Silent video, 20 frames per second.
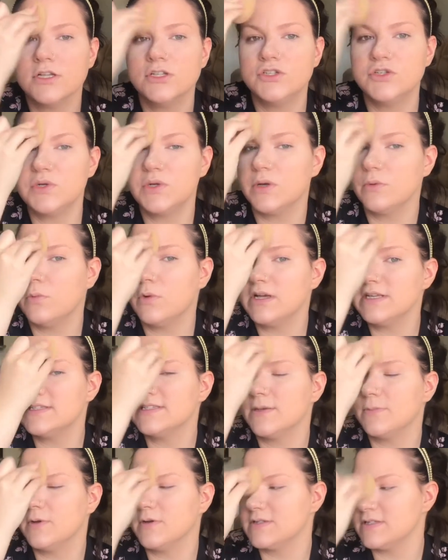Judah was
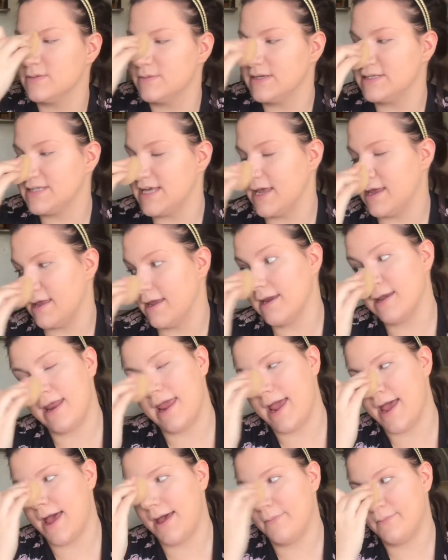supposed to be taking a
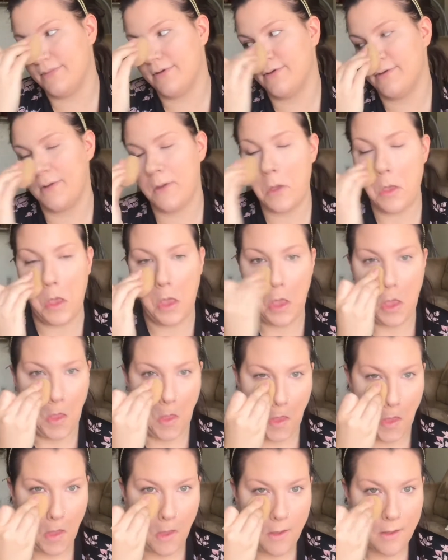nap,
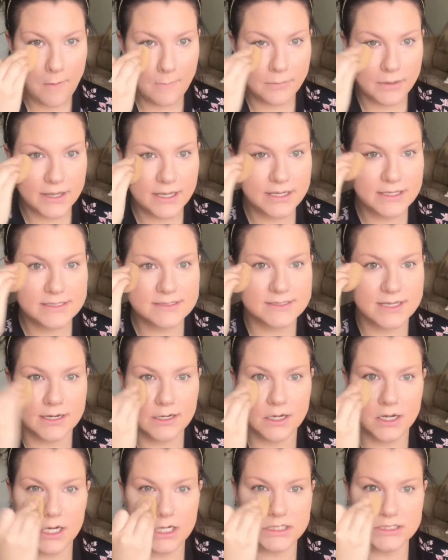but he
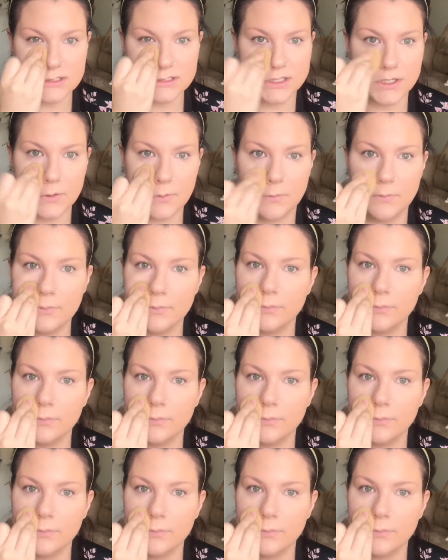decided not to.